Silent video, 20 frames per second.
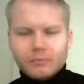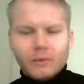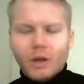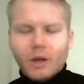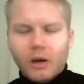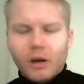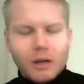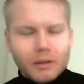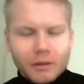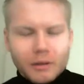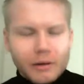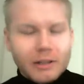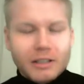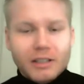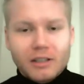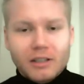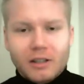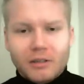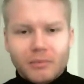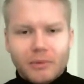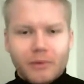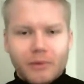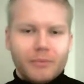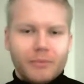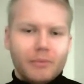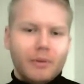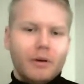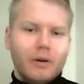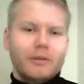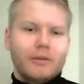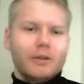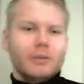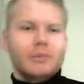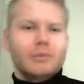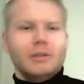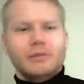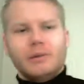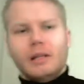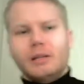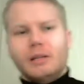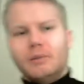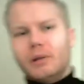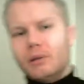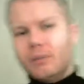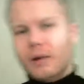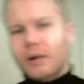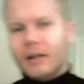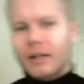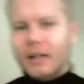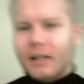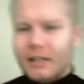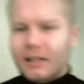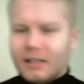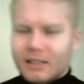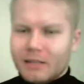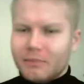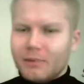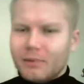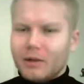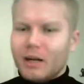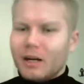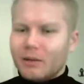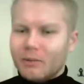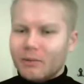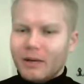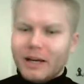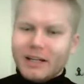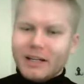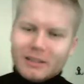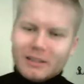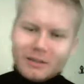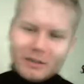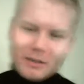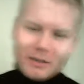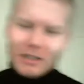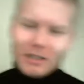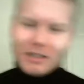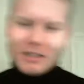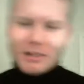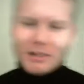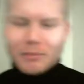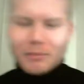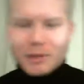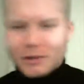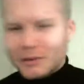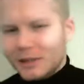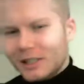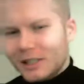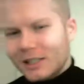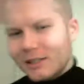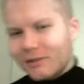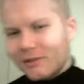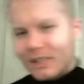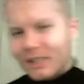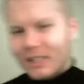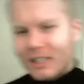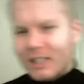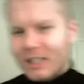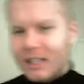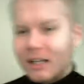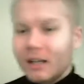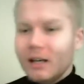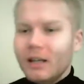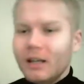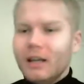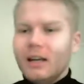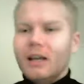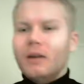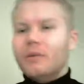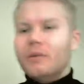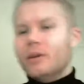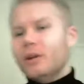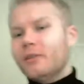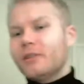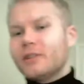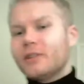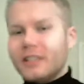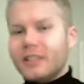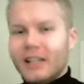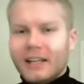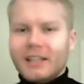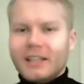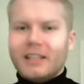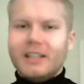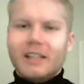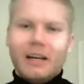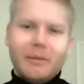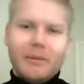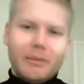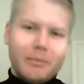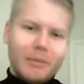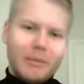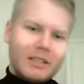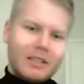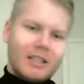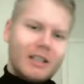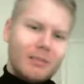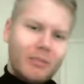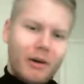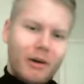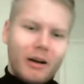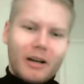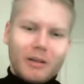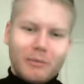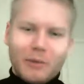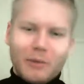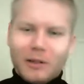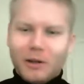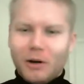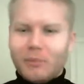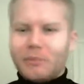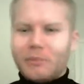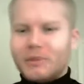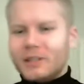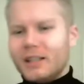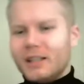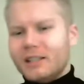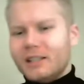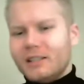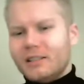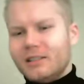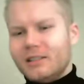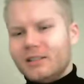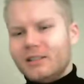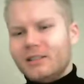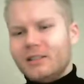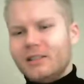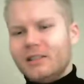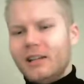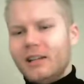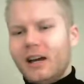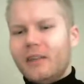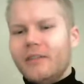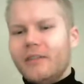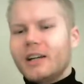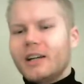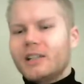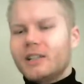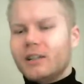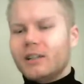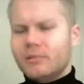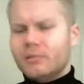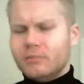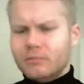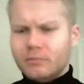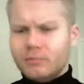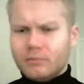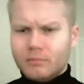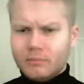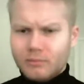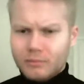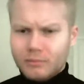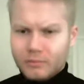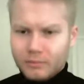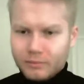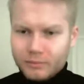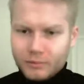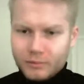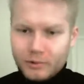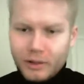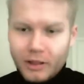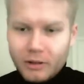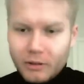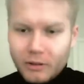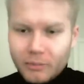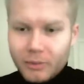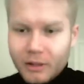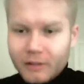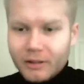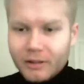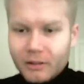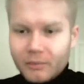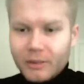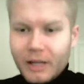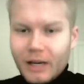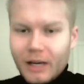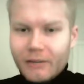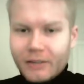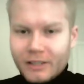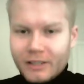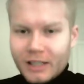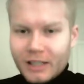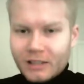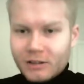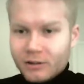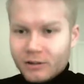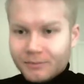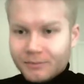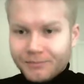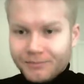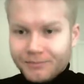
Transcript: uh, crazy top of blow off top in twenty twenty-one December, like we had in December twenty seventeen. Well, obviously that didn't happen. Basically the market went opposite direction, so I do believe that we have a chance to